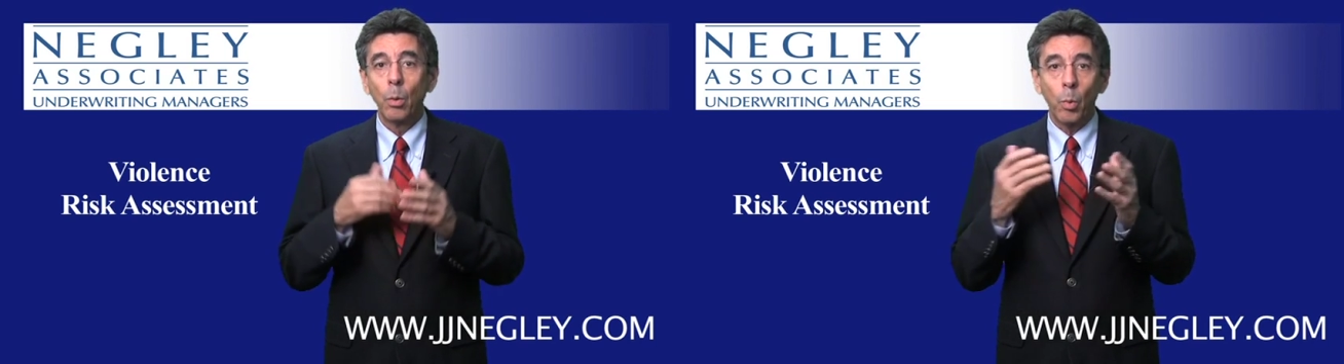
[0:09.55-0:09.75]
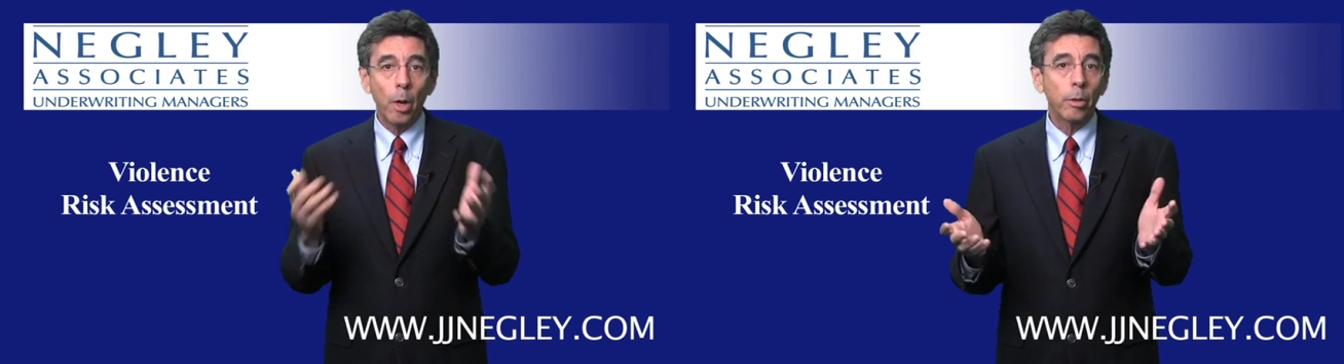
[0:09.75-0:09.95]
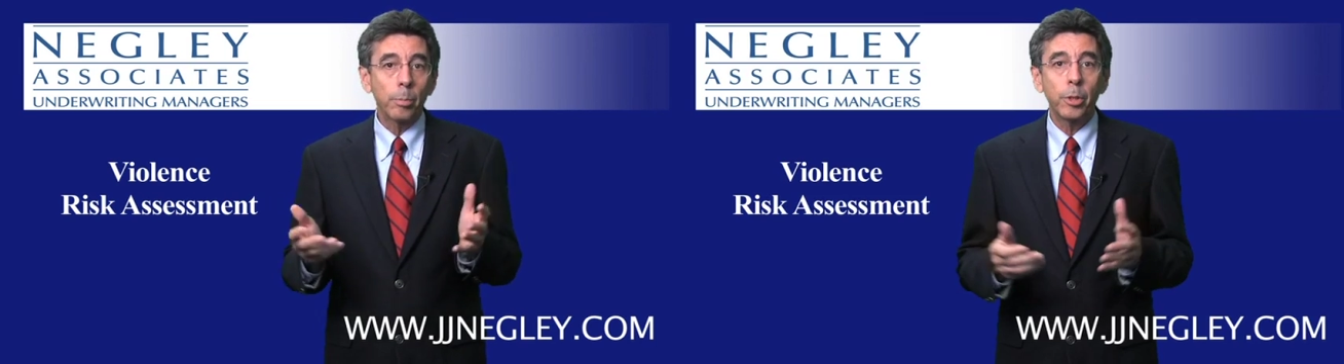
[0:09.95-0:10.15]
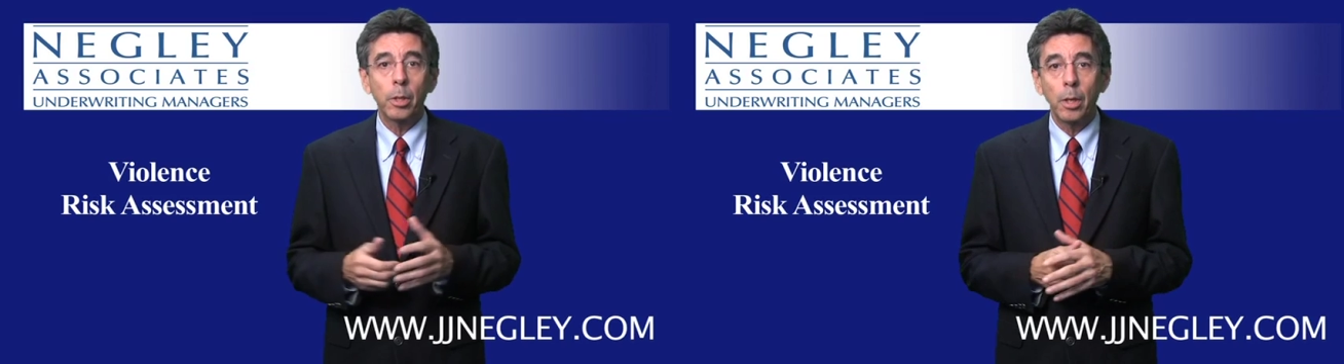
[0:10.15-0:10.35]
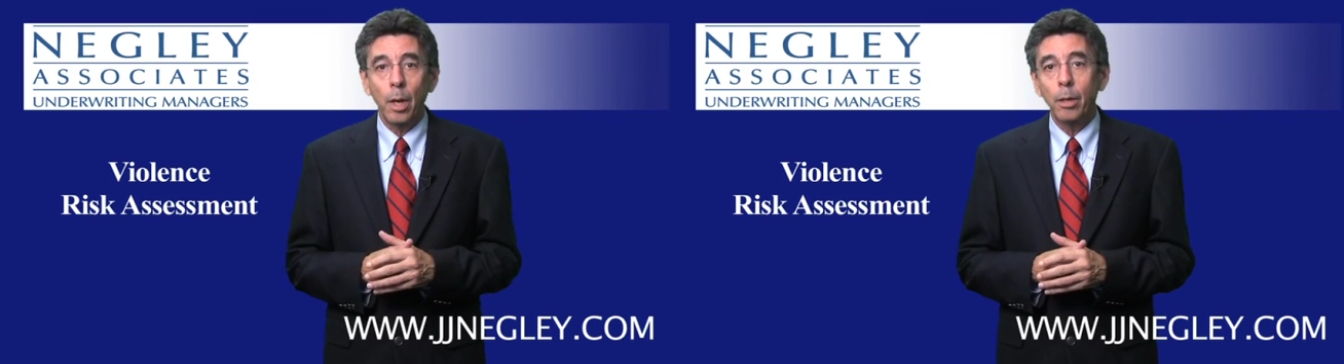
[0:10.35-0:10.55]
Welcome to
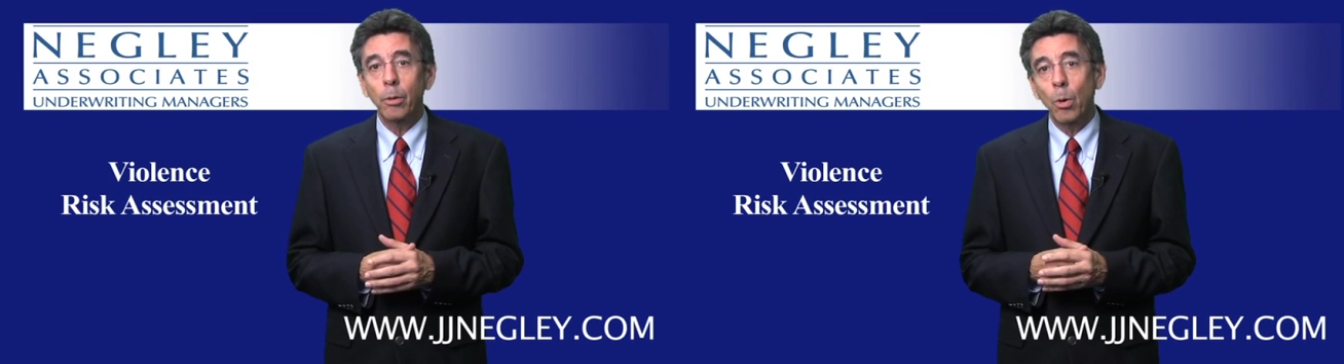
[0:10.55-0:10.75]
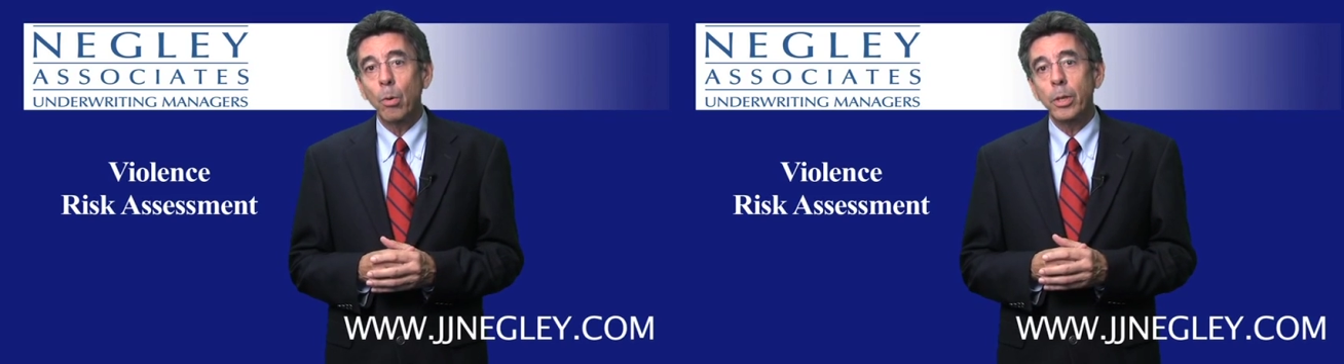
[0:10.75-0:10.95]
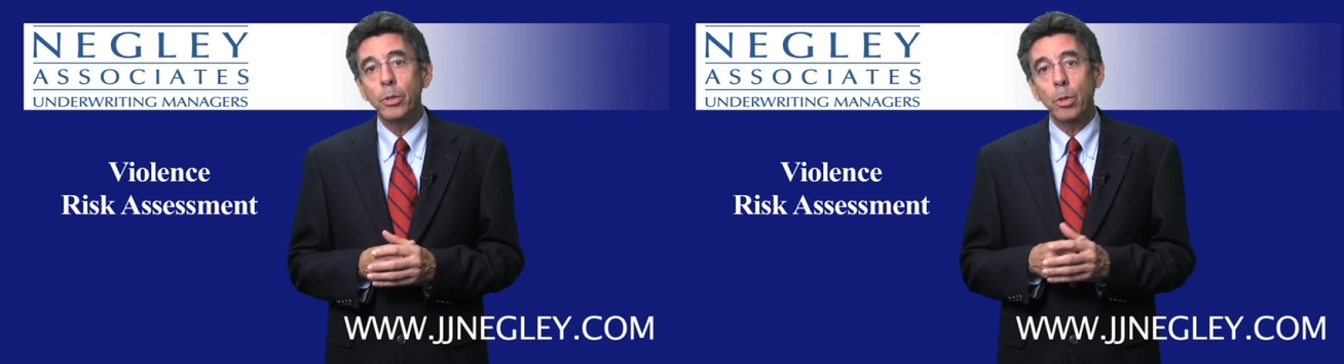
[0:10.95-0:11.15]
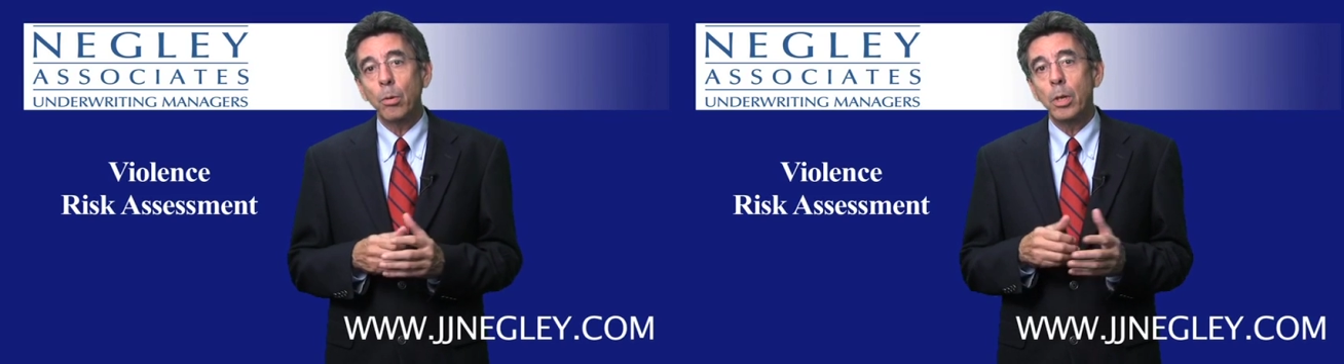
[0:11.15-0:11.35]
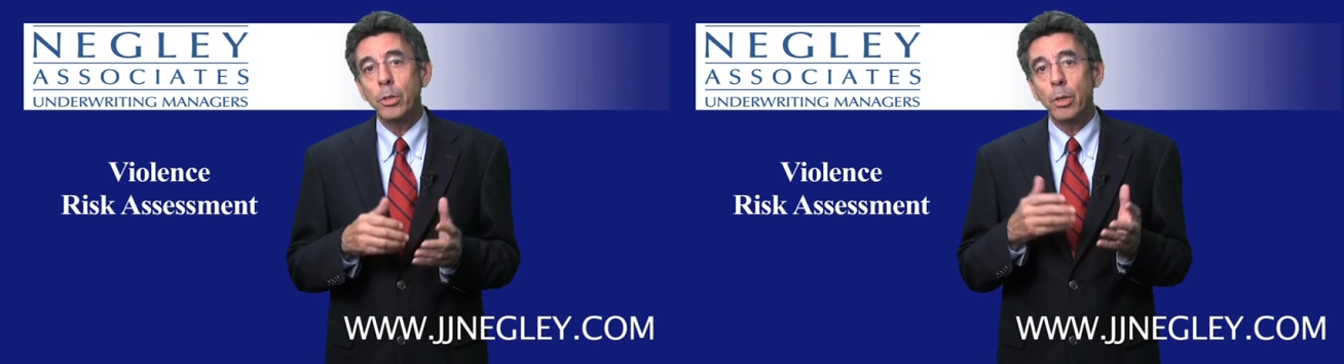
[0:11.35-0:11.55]
the ongoing
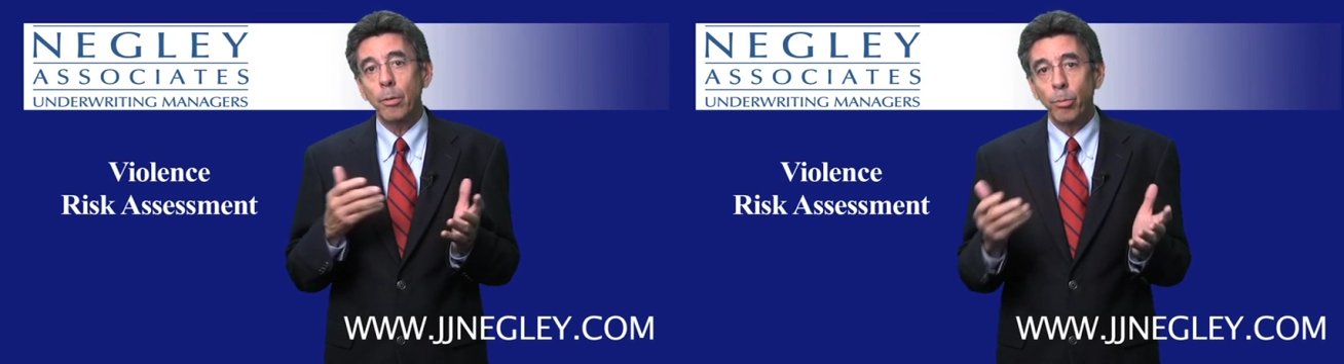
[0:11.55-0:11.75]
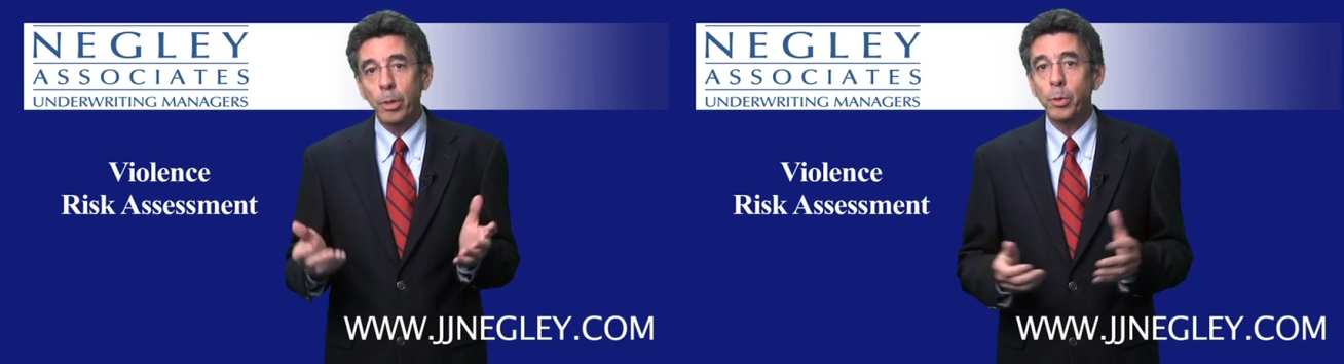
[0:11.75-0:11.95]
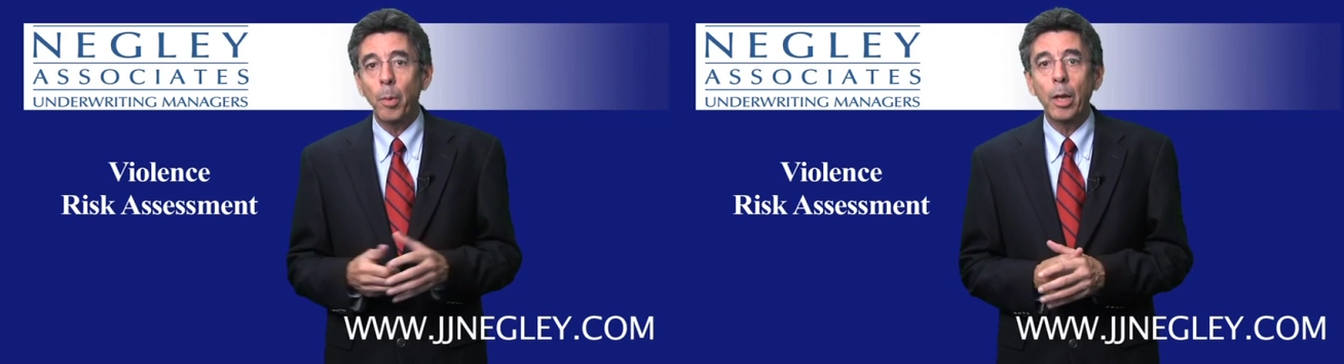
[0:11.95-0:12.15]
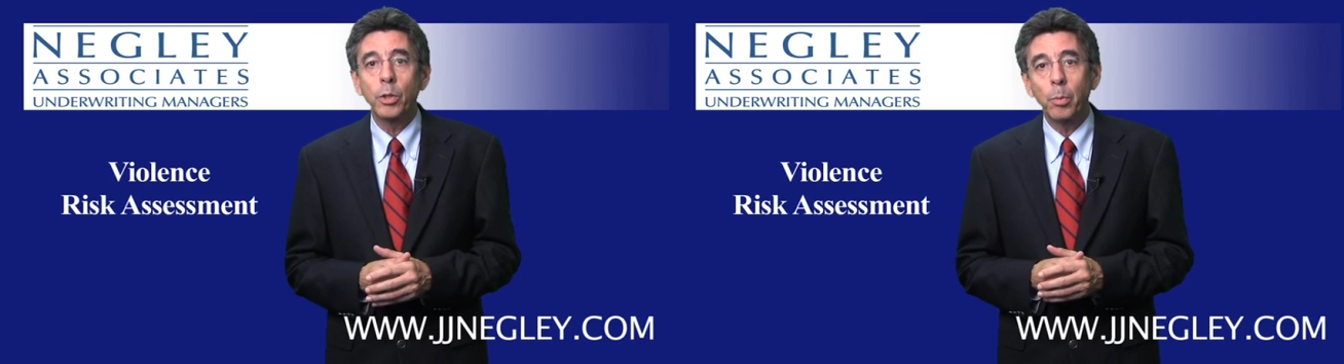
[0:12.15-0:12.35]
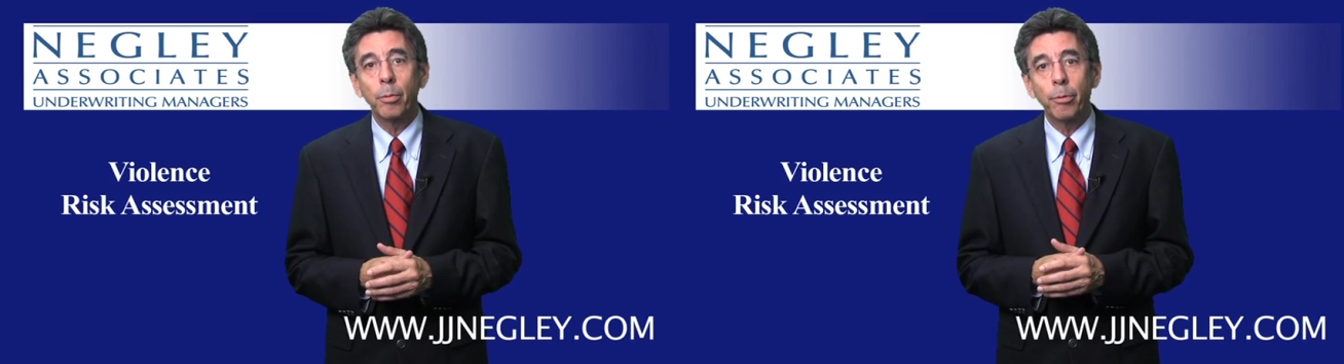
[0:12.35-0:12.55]
series of risk
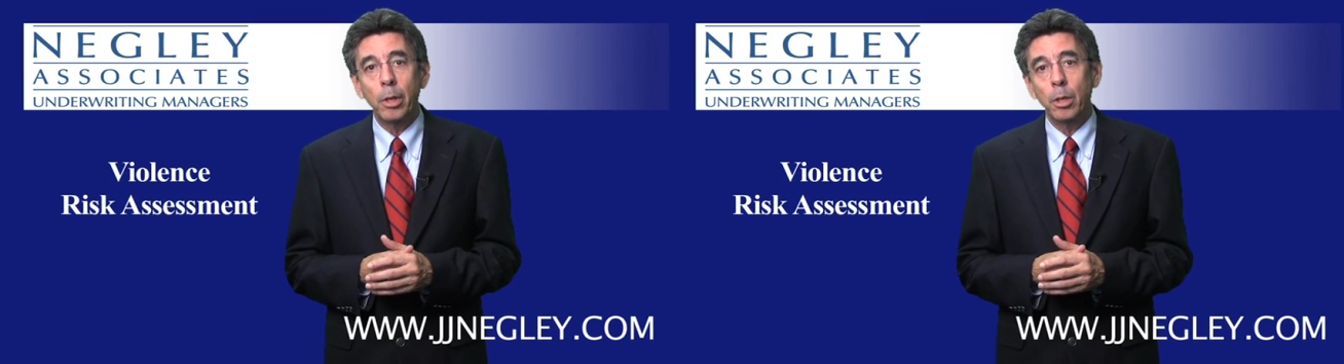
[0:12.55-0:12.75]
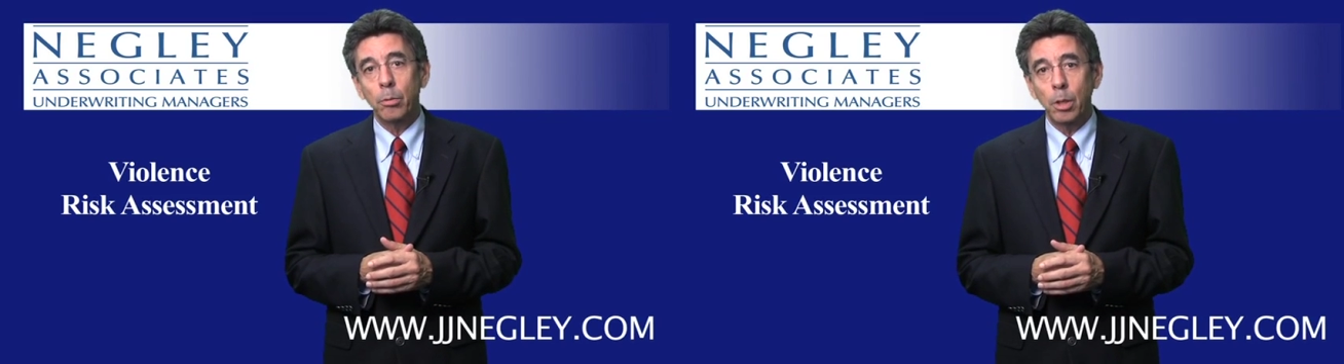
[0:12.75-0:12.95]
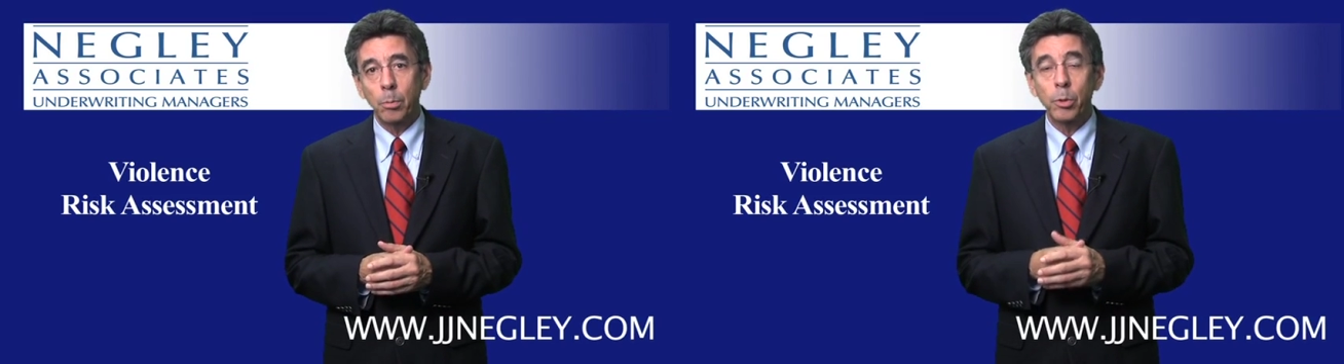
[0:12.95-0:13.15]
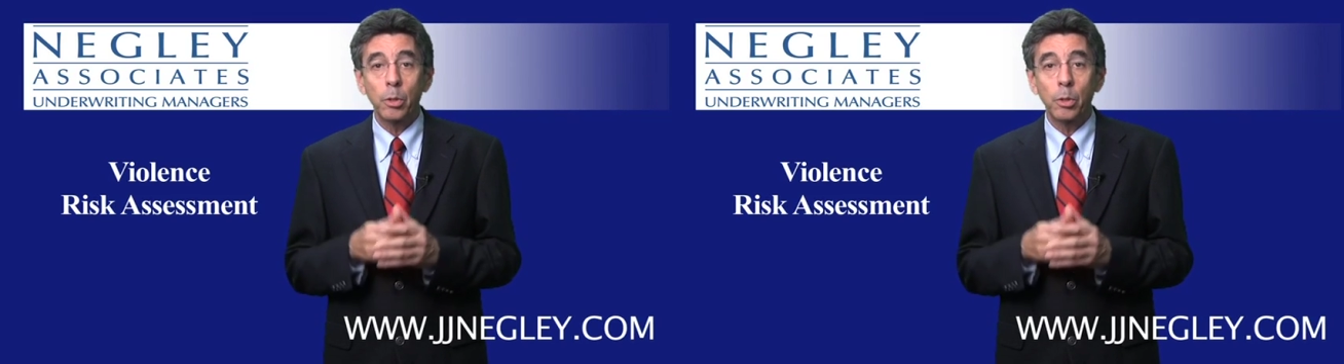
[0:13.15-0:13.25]
management video tips